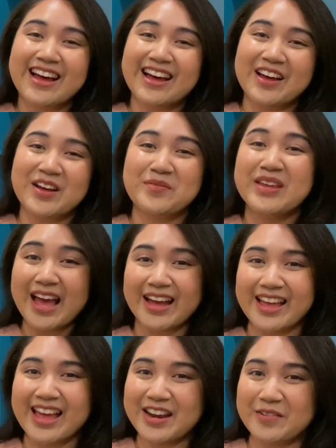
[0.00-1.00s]
But yeah,
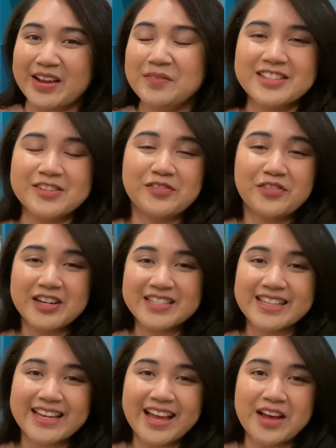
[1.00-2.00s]
anyway. So
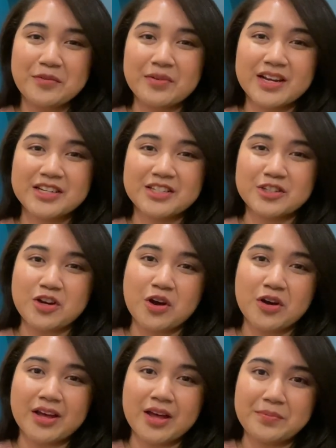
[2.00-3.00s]
firstly, I wanted to
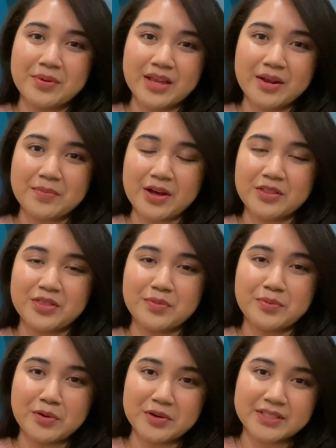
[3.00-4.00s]
talk a bit about the
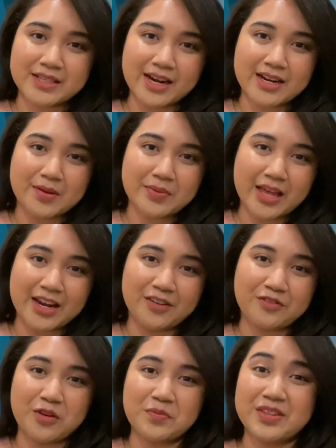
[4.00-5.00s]
books that I ended up
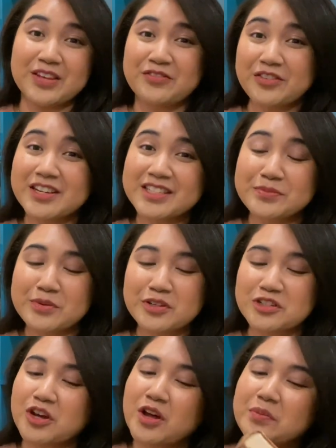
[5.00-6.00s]
getting from the first
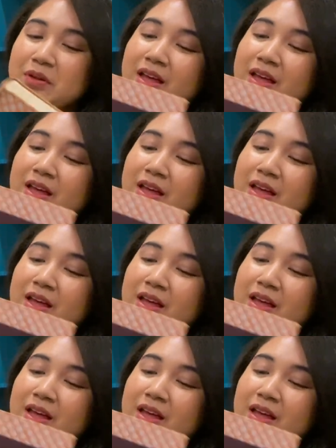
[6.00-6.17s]
bookshop.